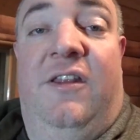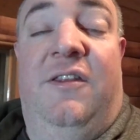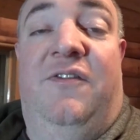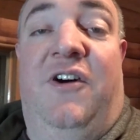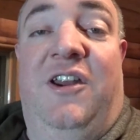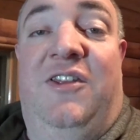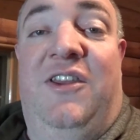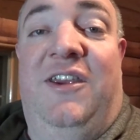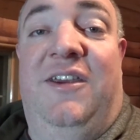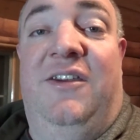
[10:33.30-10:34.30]
The funny
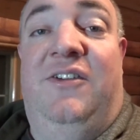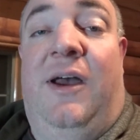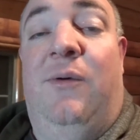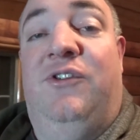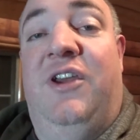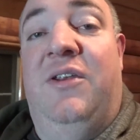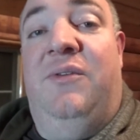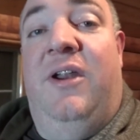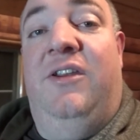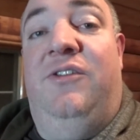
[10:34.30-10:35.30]
thing is, I was getting
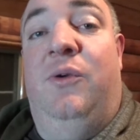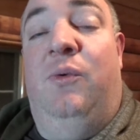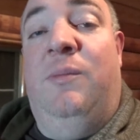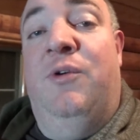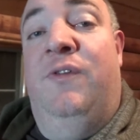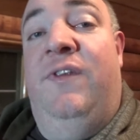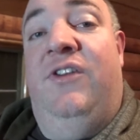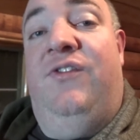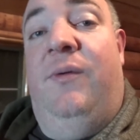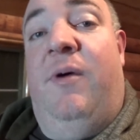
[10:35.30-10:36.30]
ready to remove
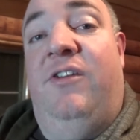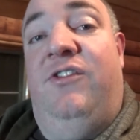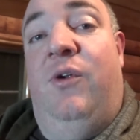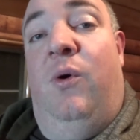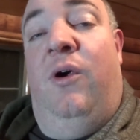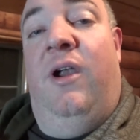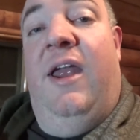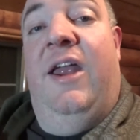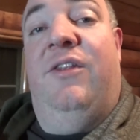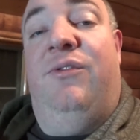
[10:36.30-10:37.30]
this from my store
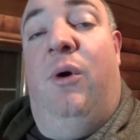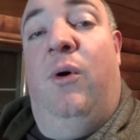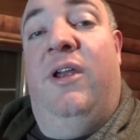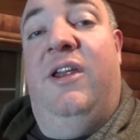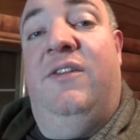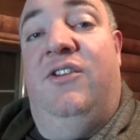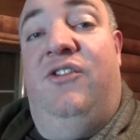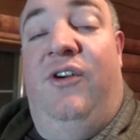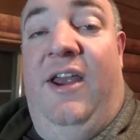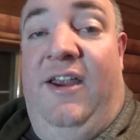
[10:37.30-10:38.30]
and throw it in the
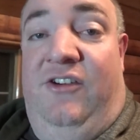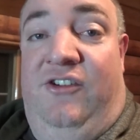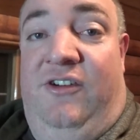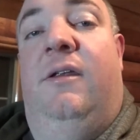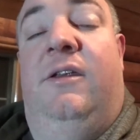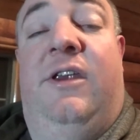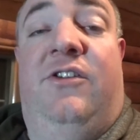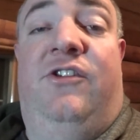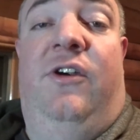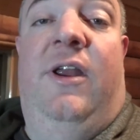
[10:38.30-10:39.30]
trash.
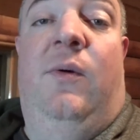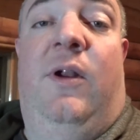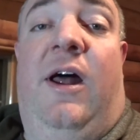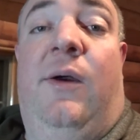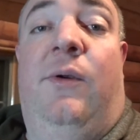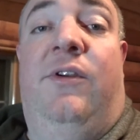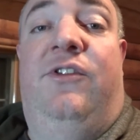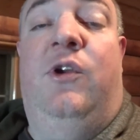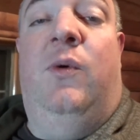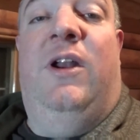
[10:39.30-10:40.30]
Yesterday when I was
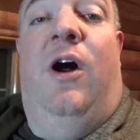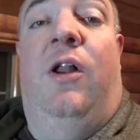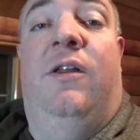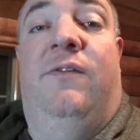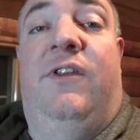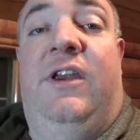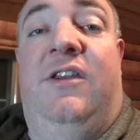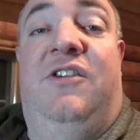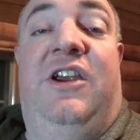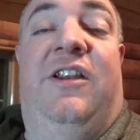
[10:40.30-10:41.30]
doing all of the
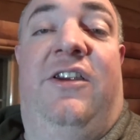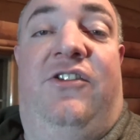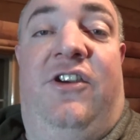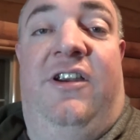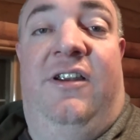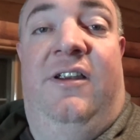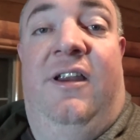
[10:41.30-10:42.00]
delisting,